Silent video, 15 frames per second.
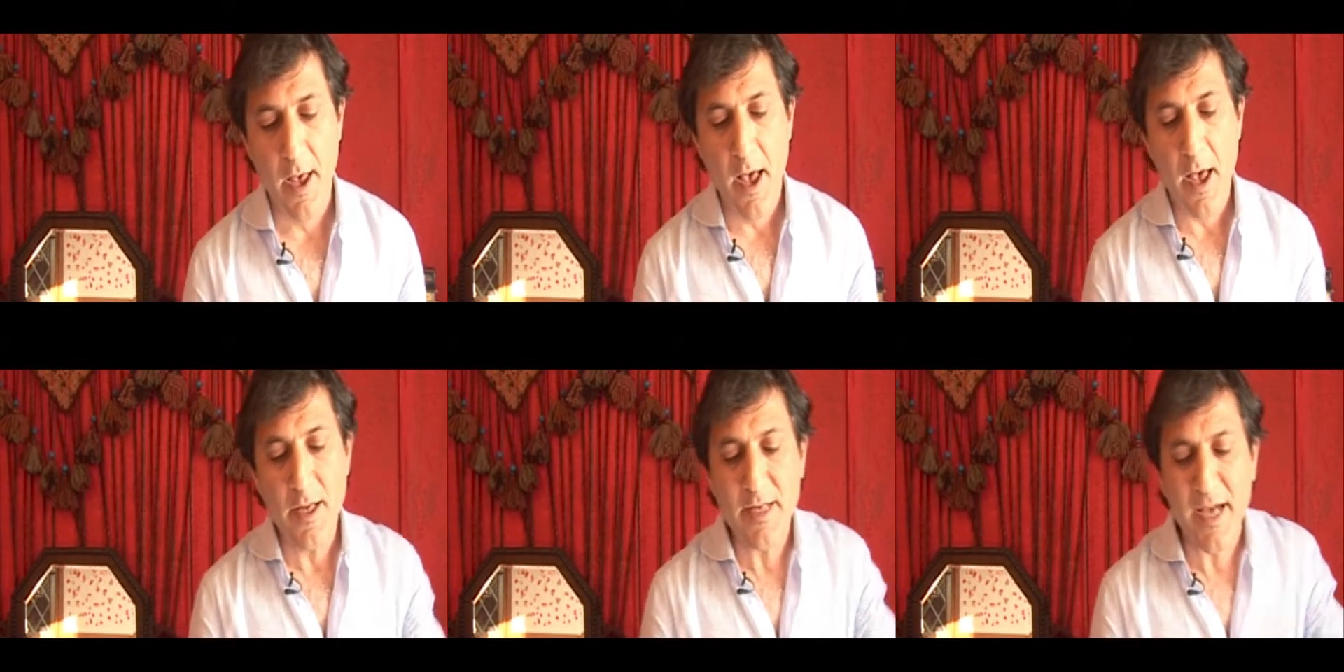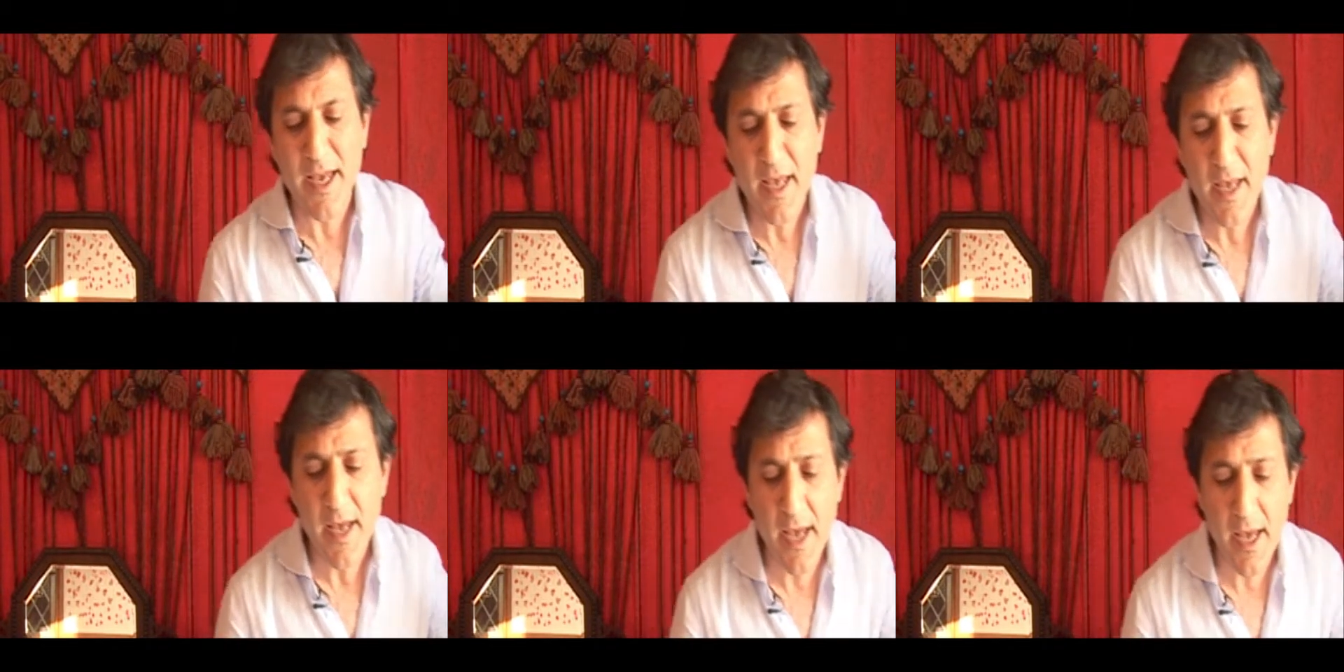and I
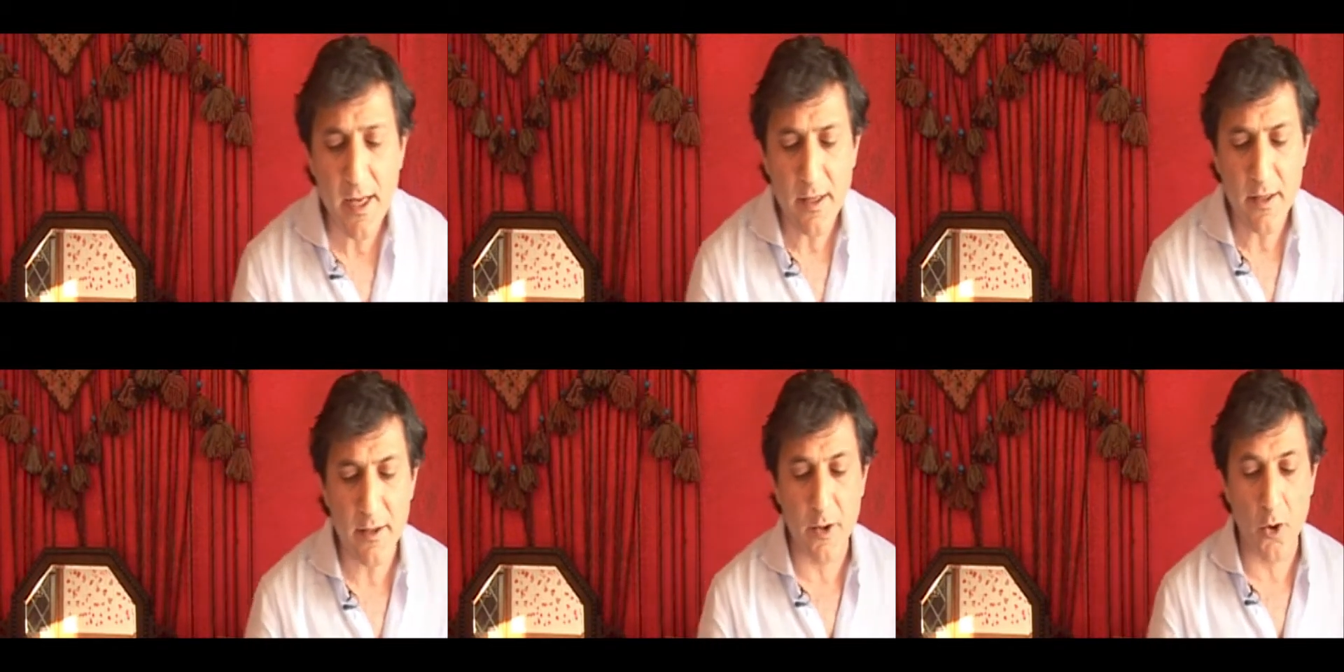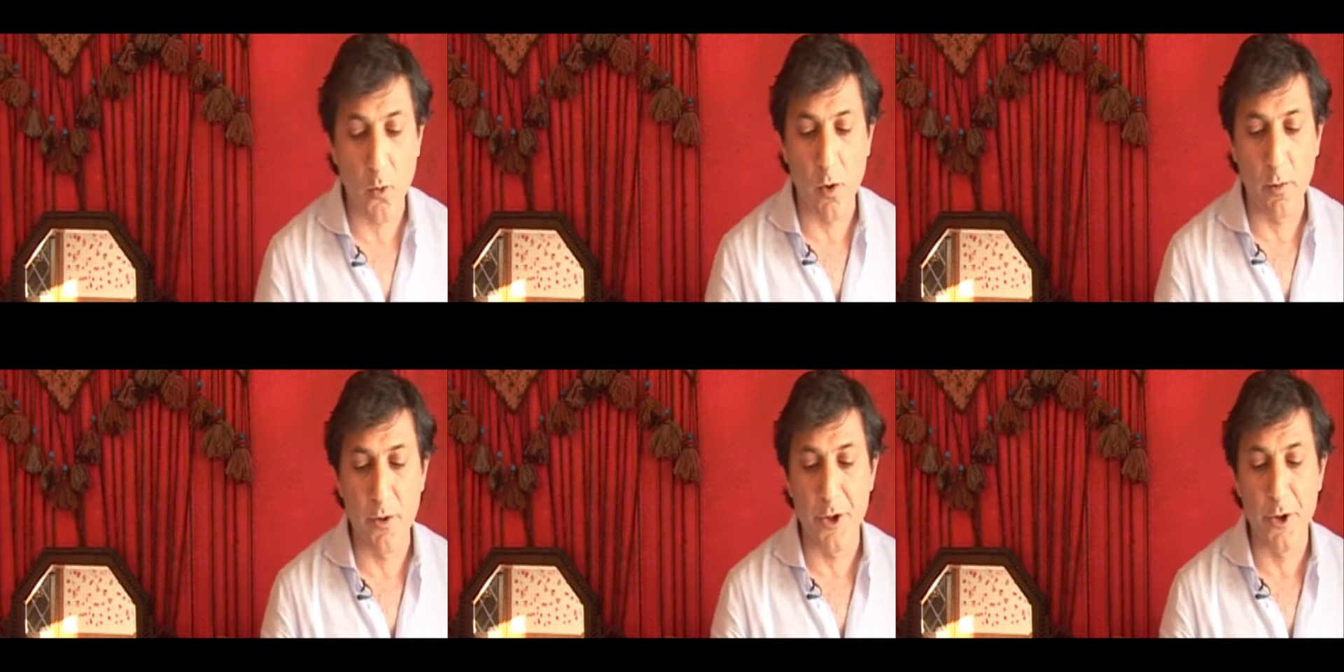hate the
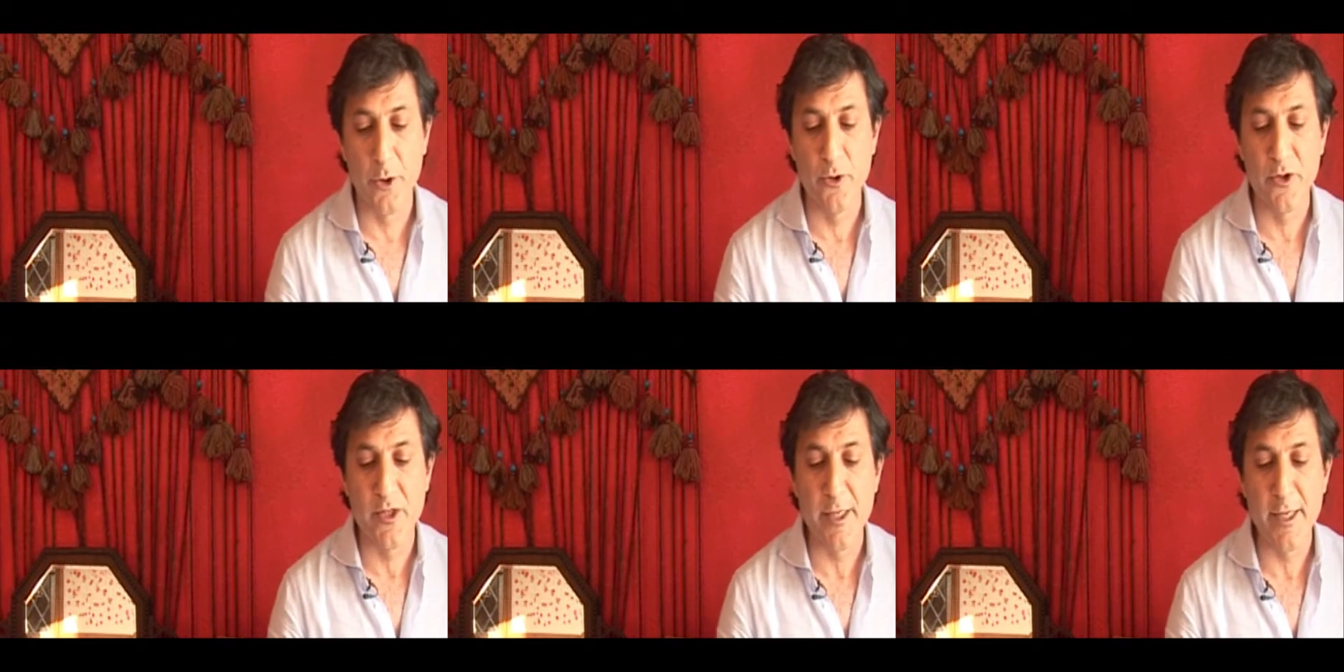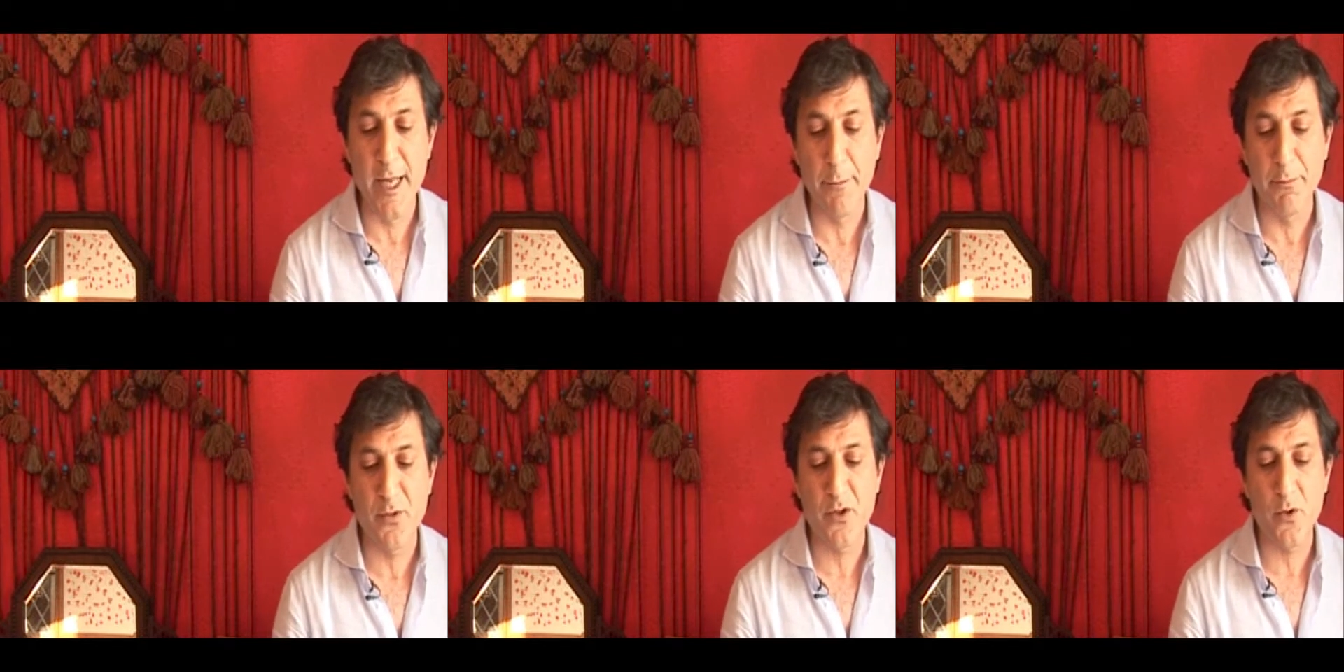woman whose
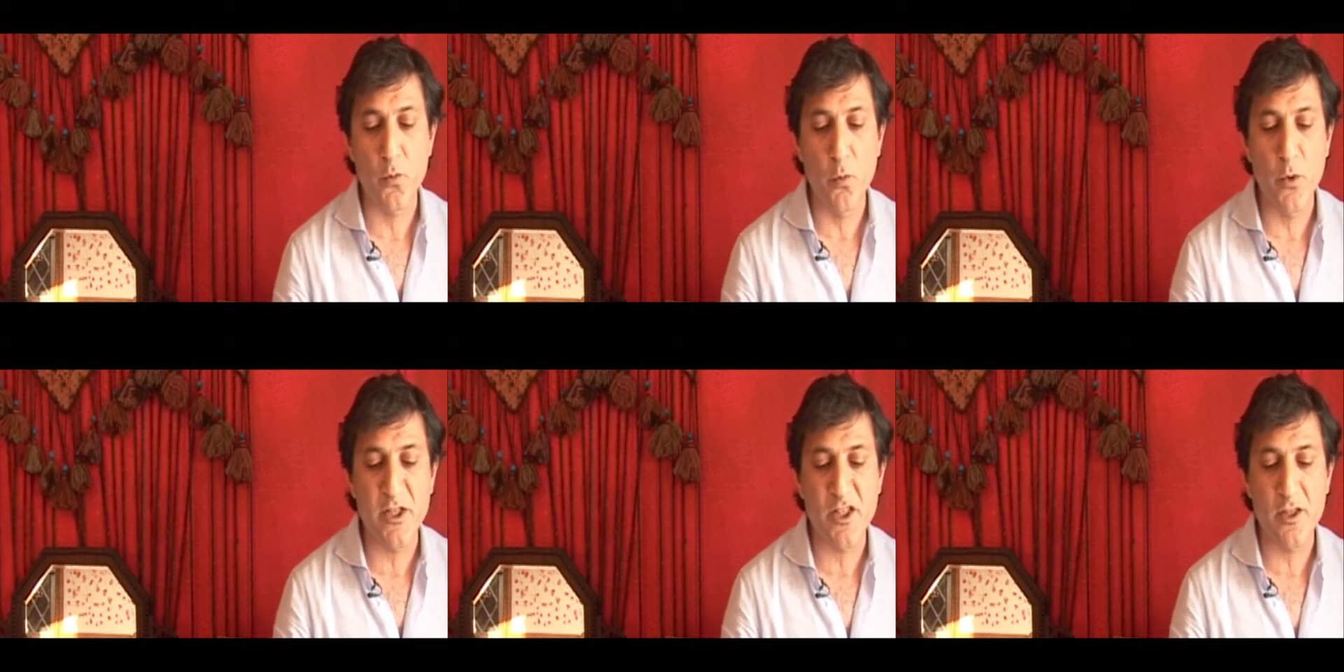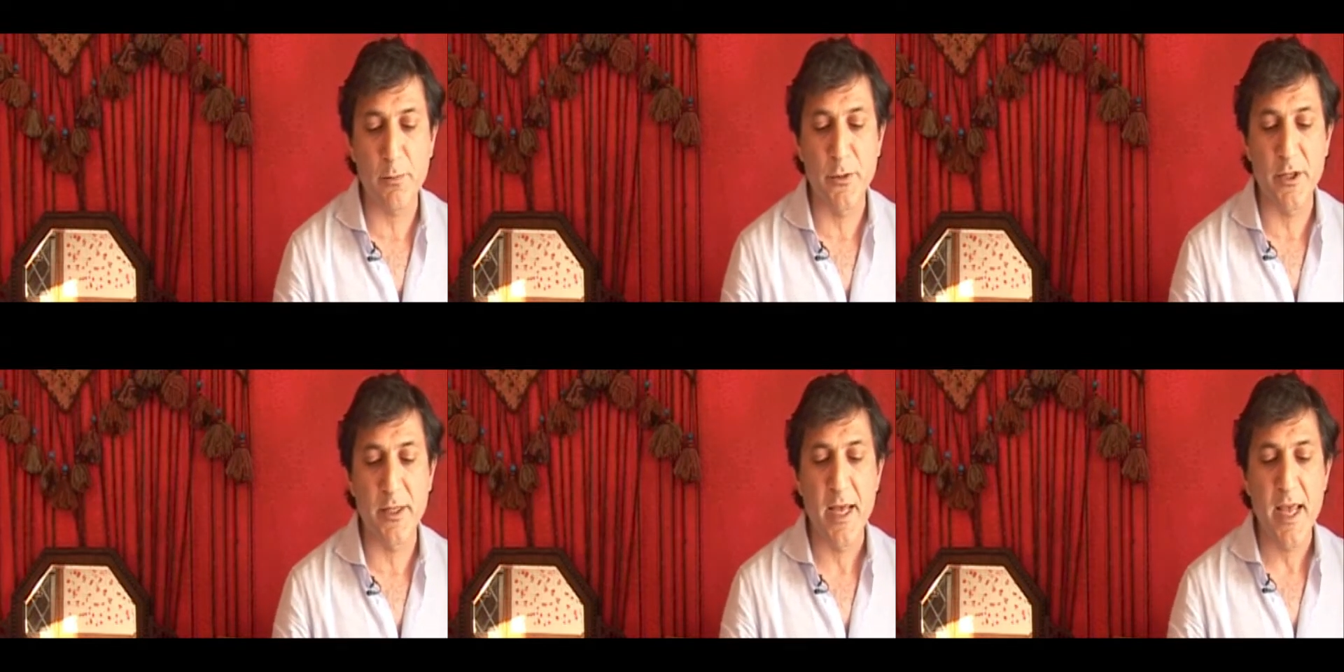lips
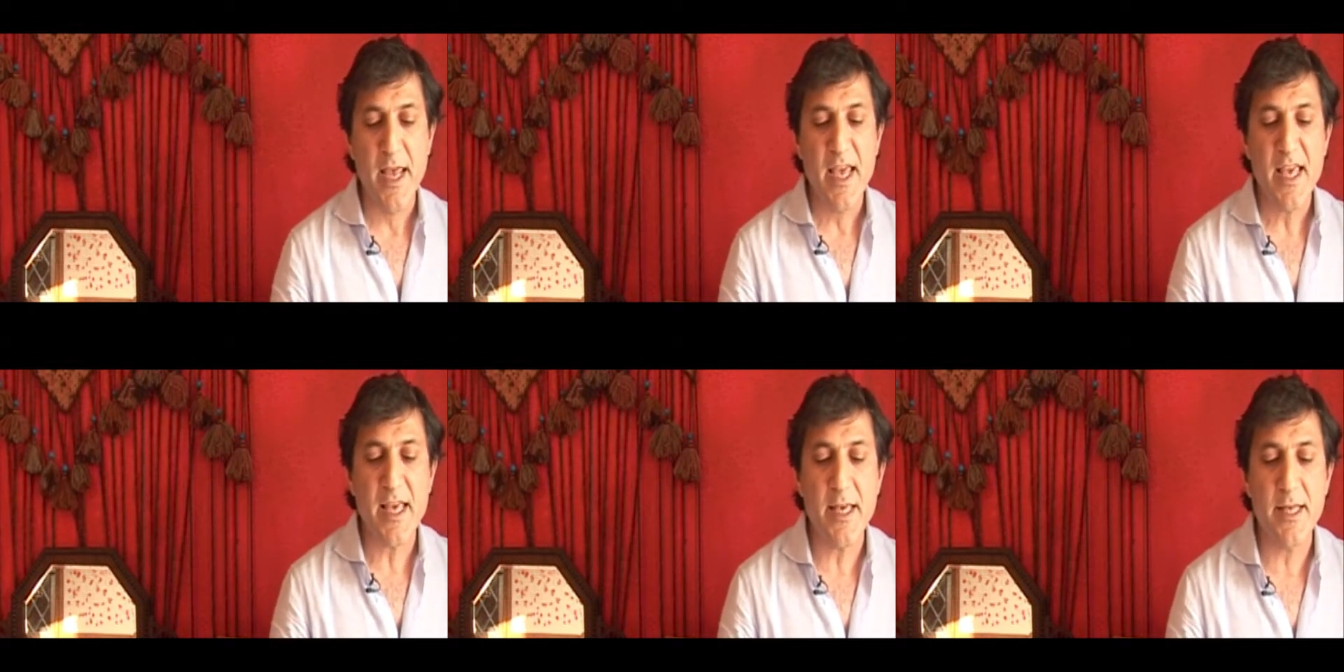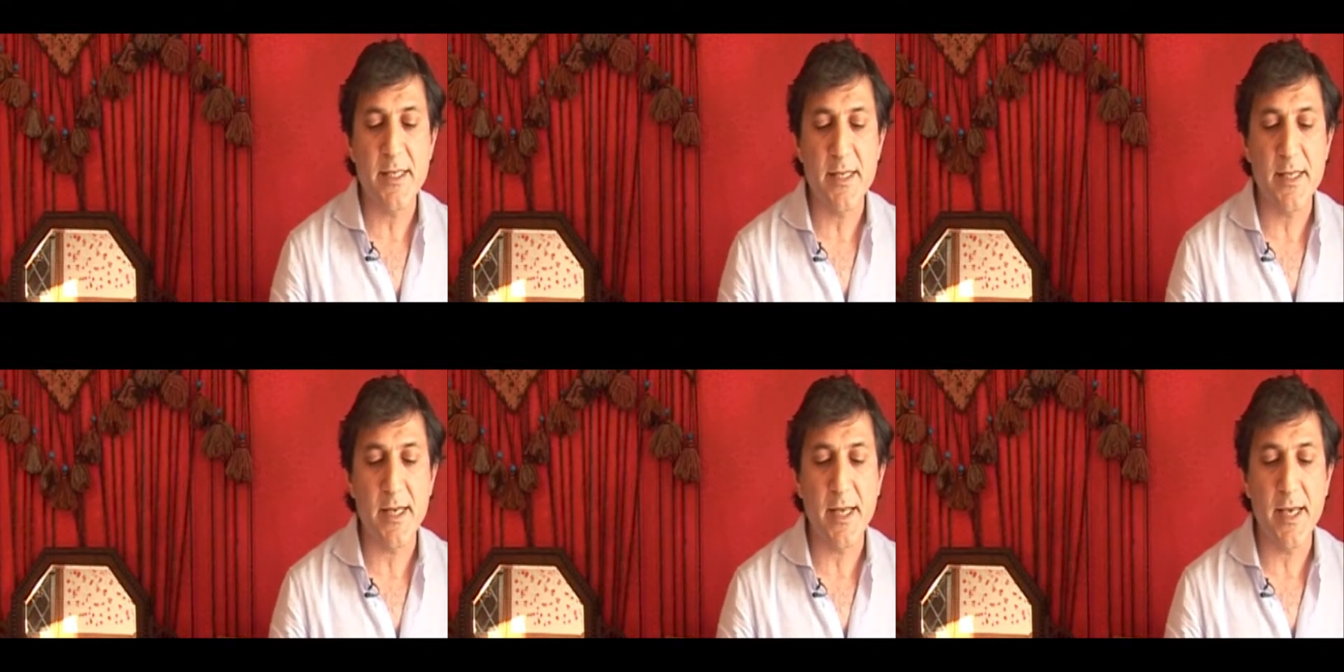whispered
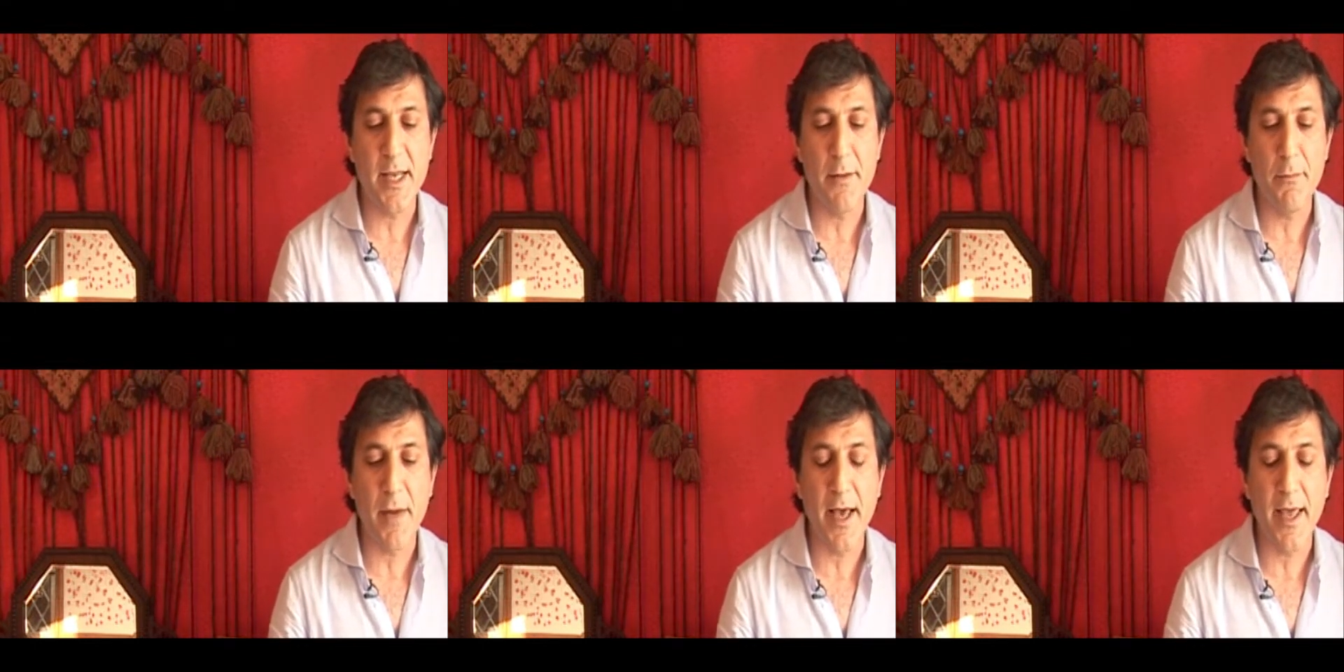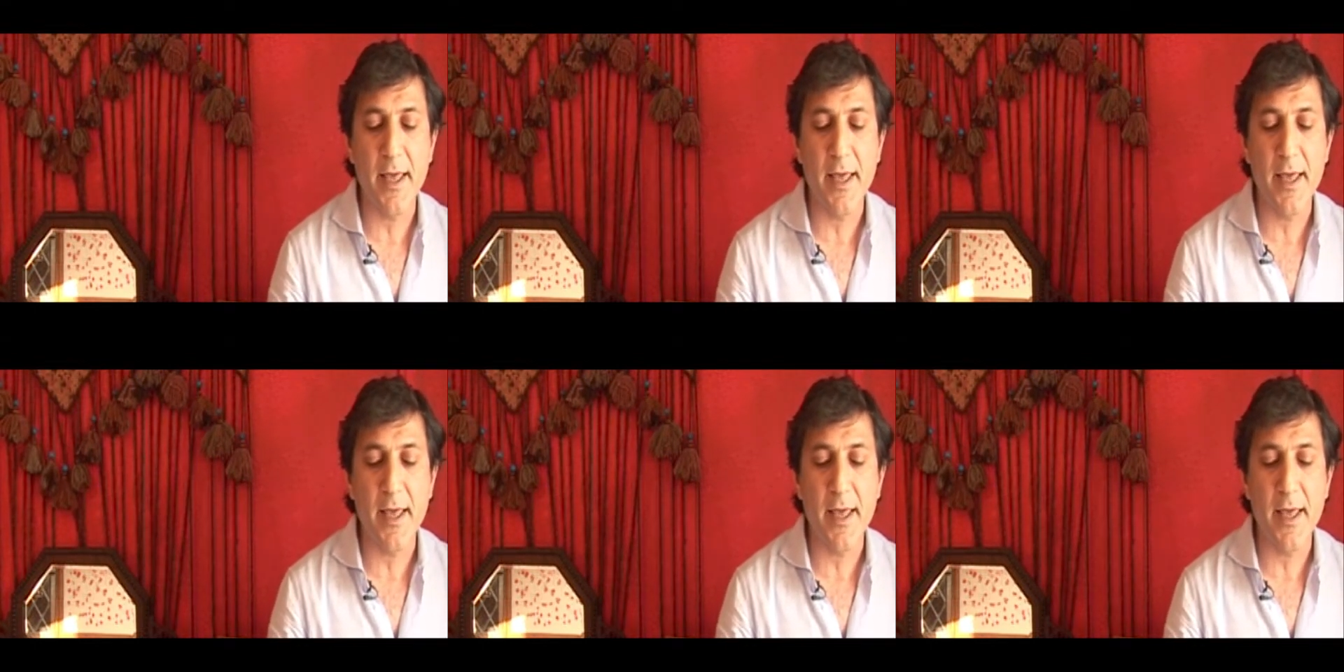easily in my